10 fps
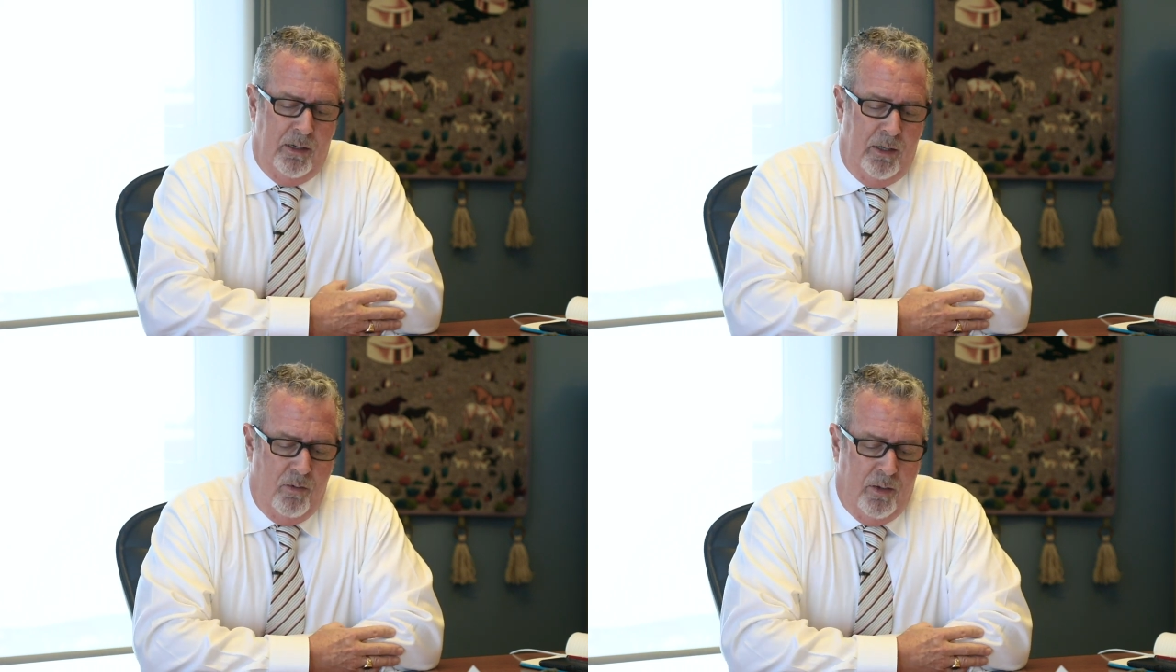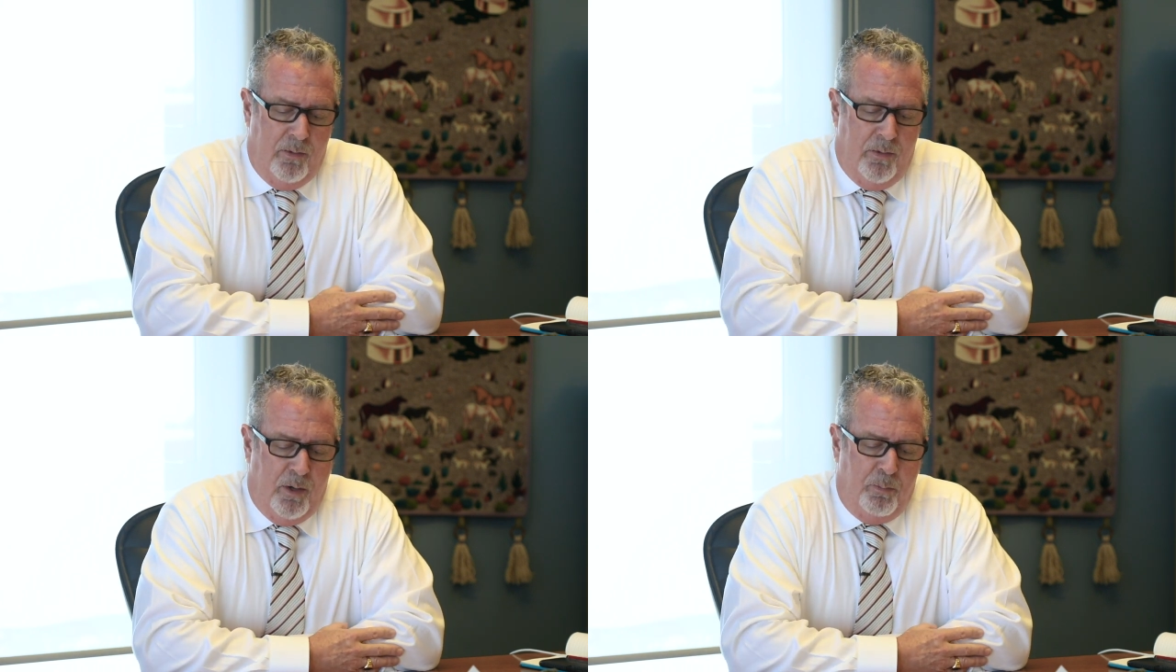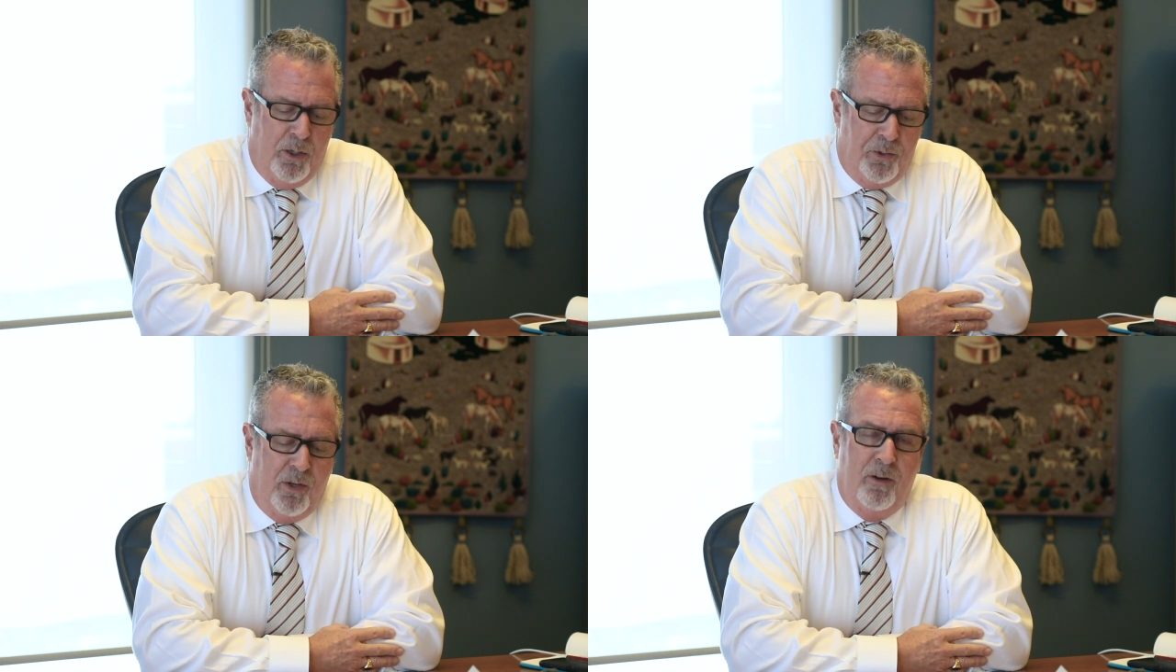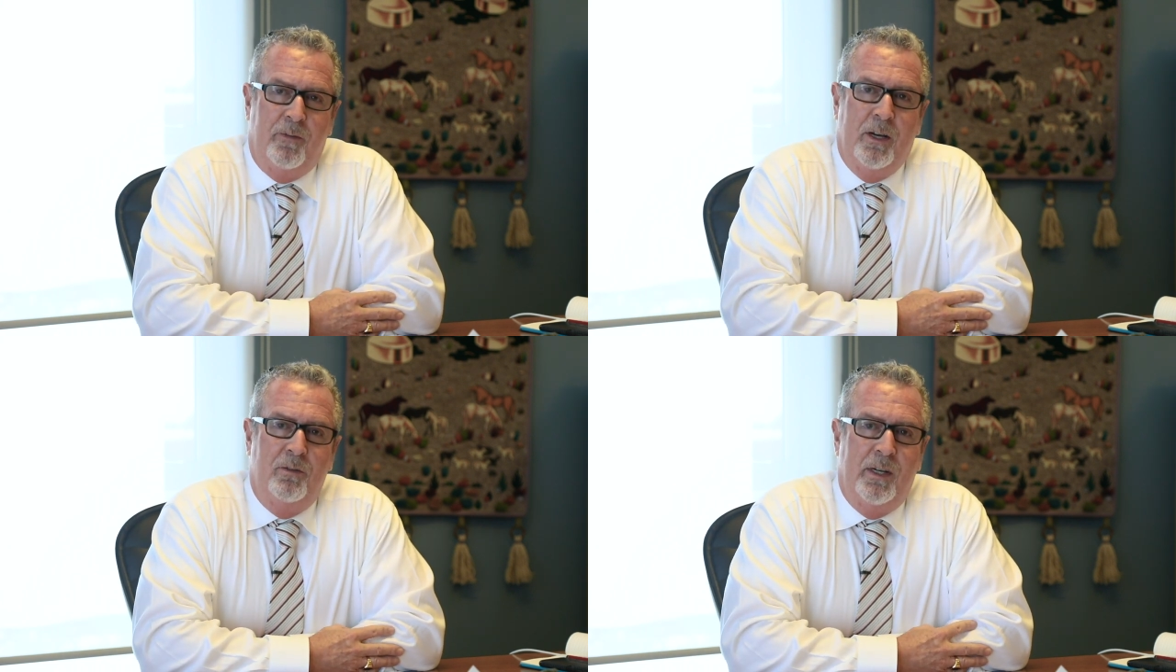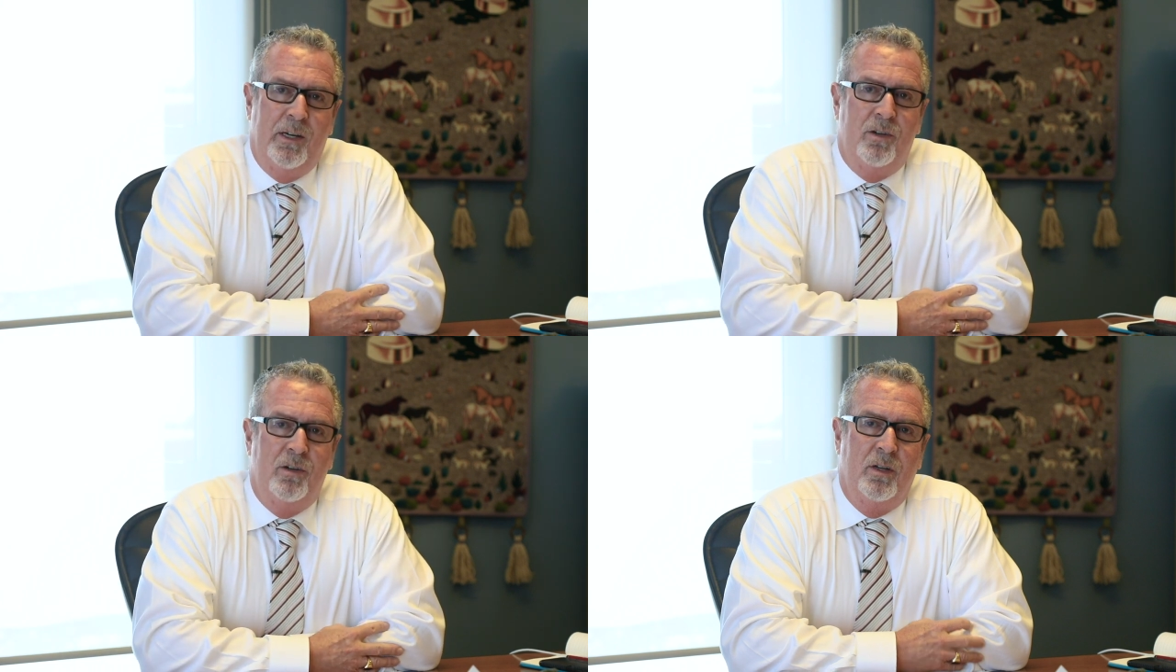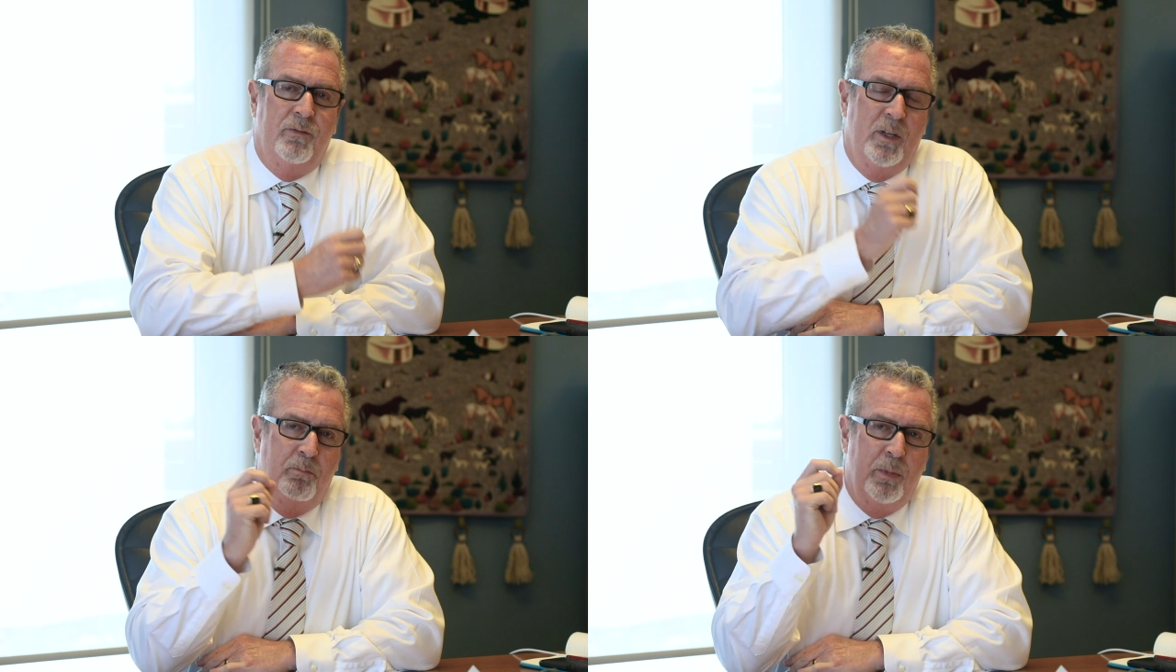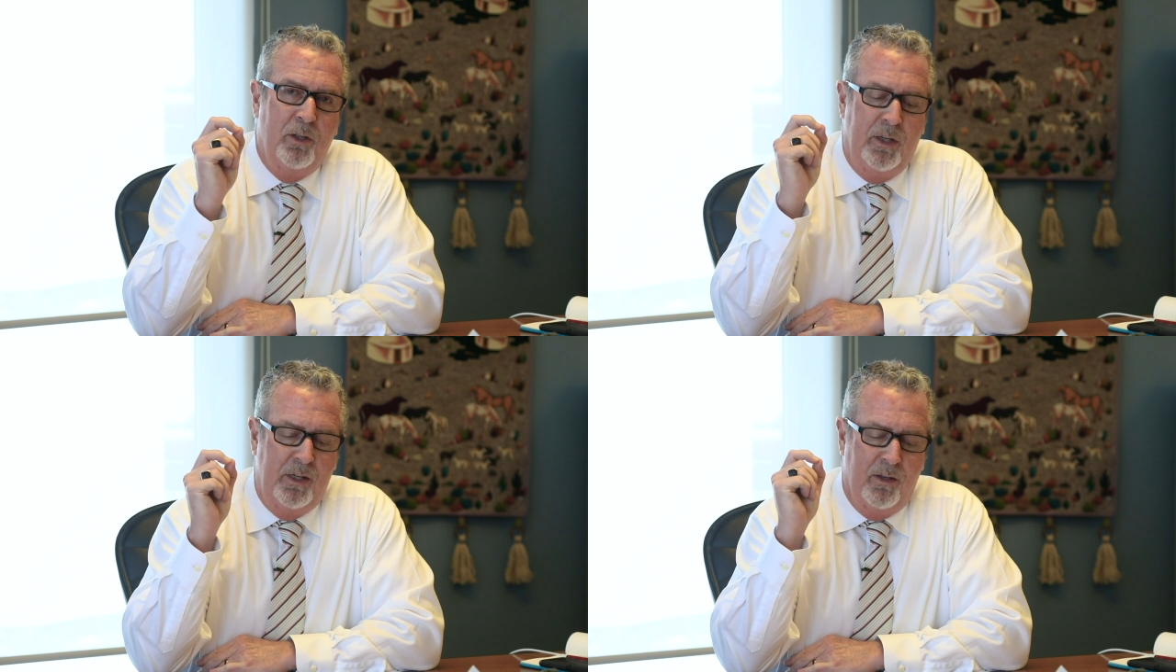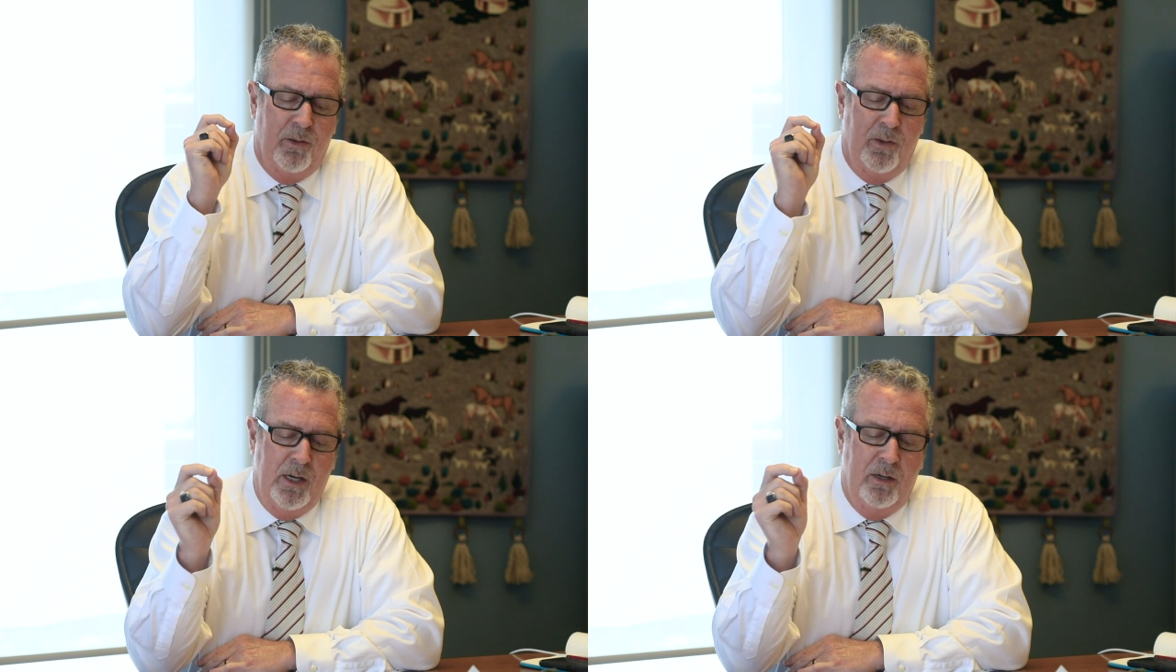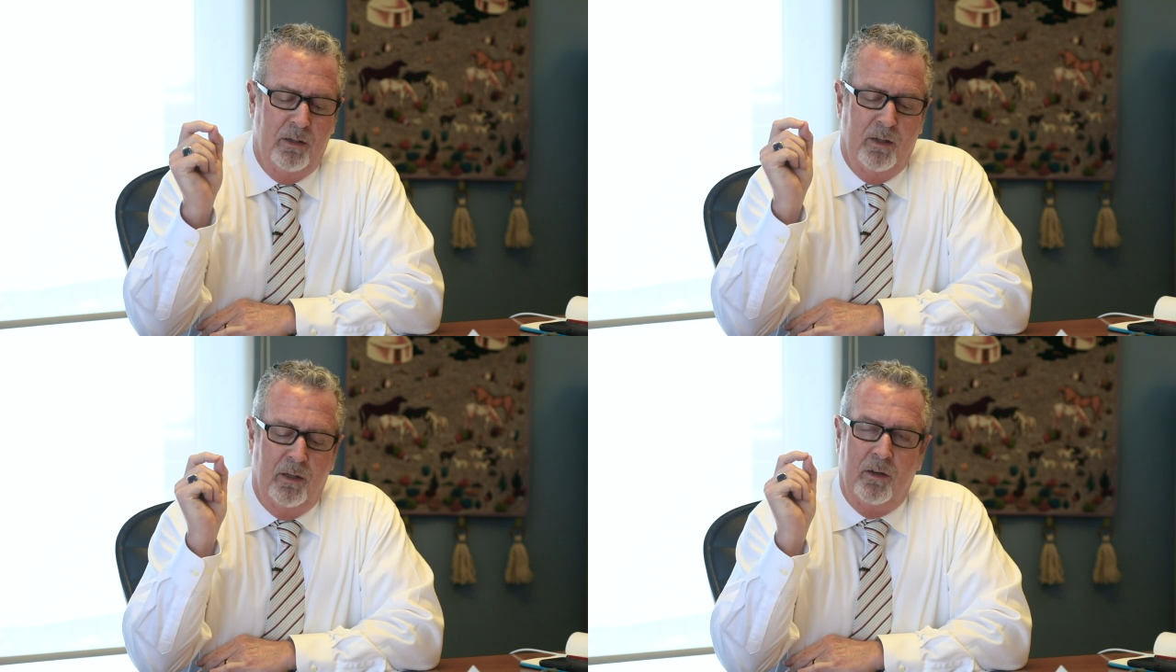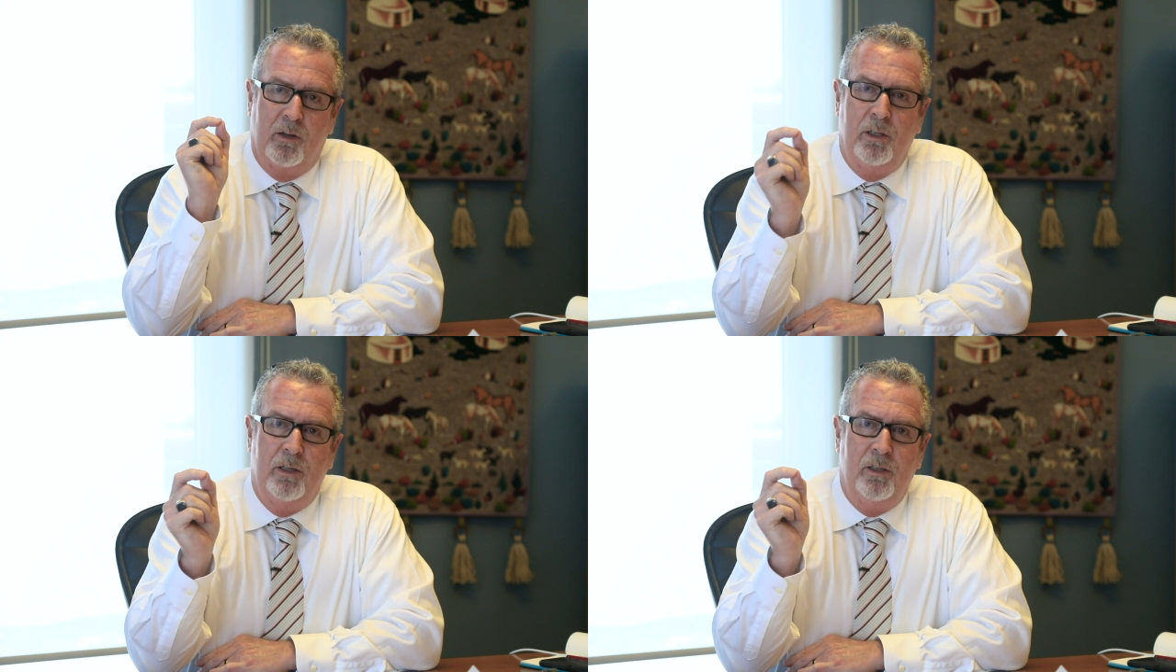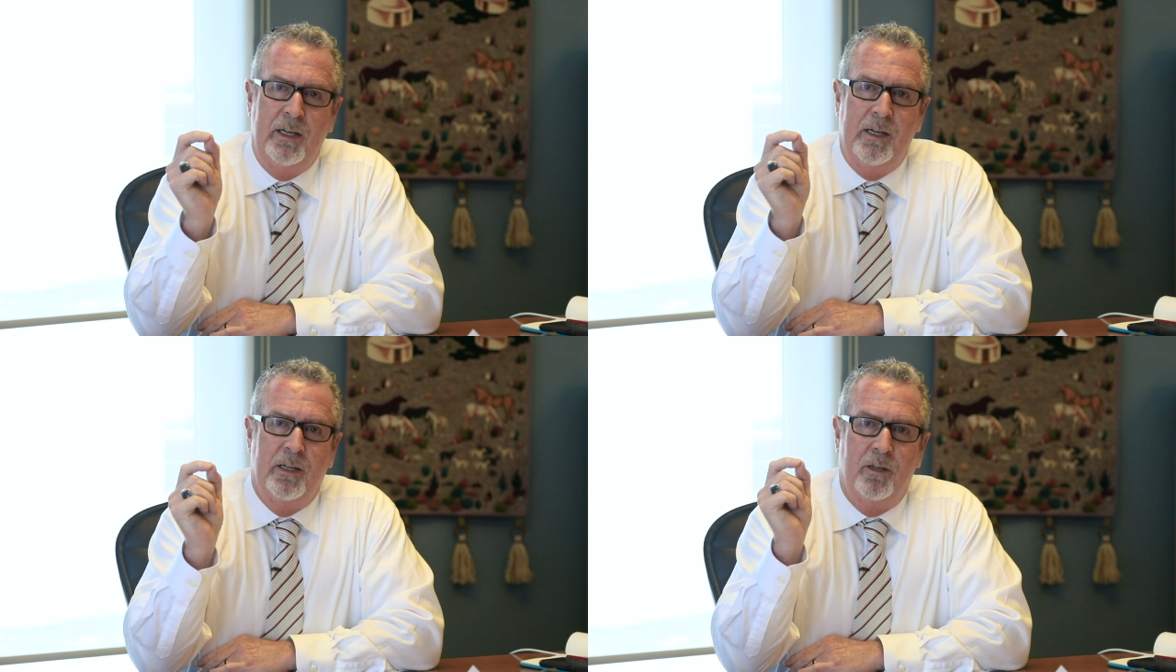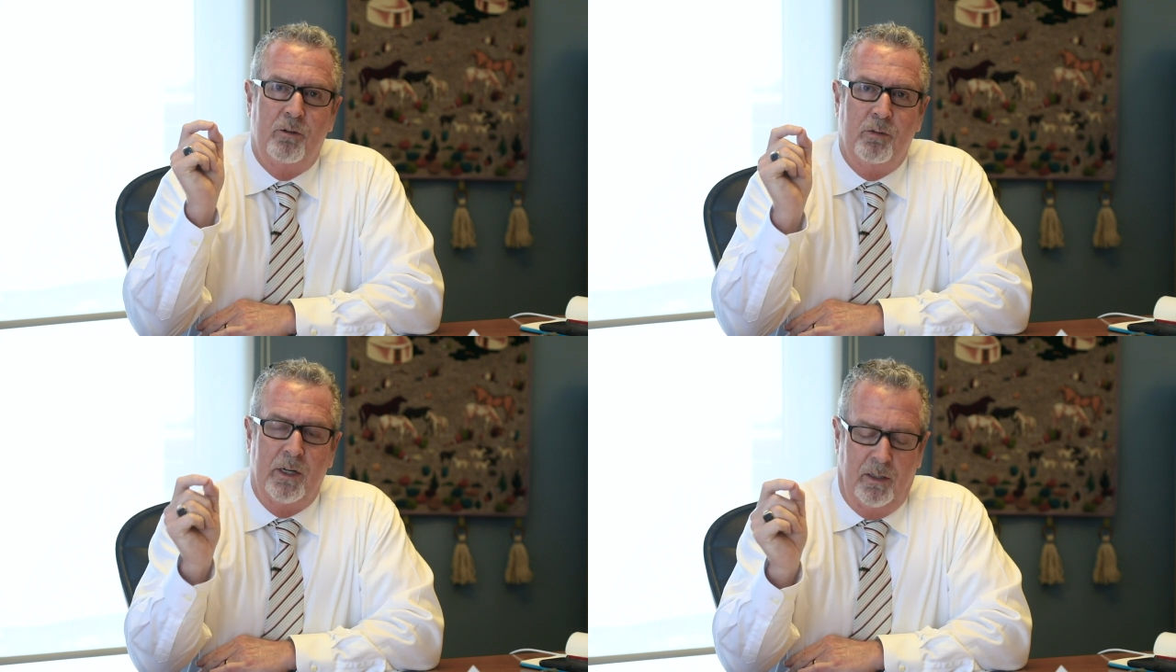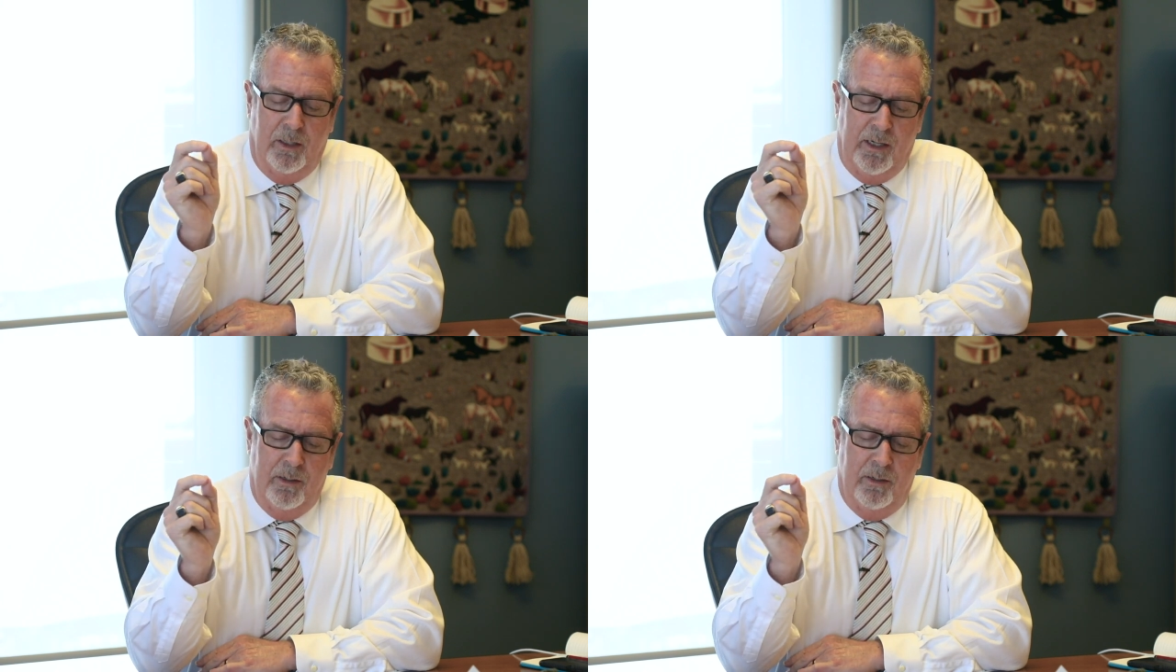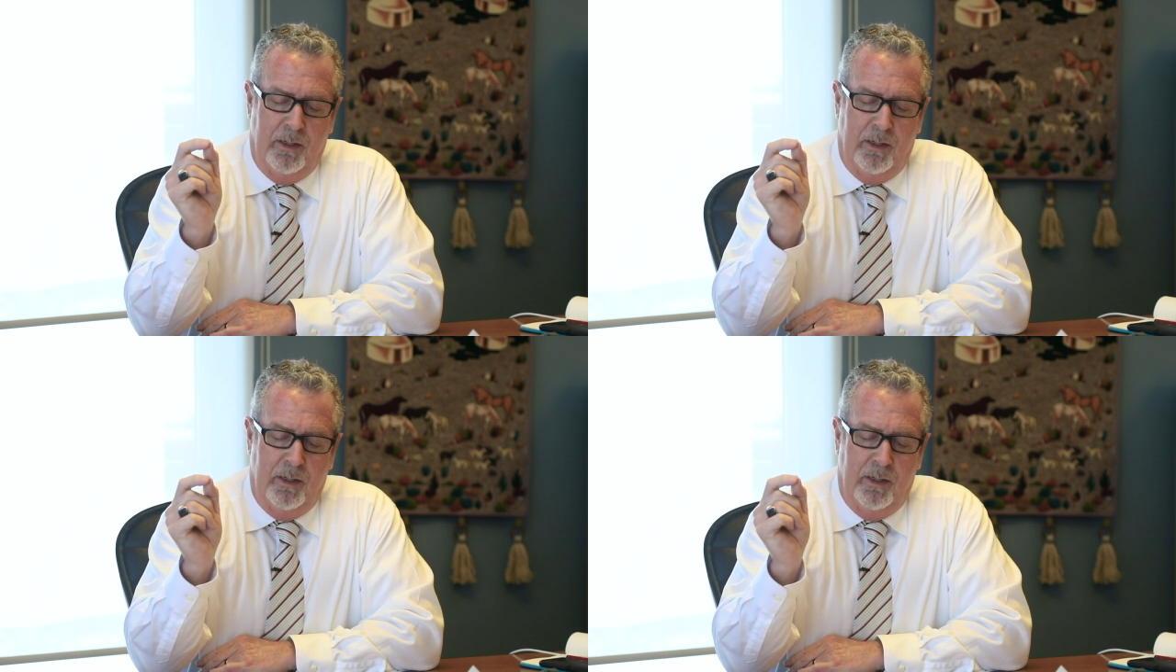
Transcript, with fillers: you know, they're built on a foundation of the ability to think clearly and critically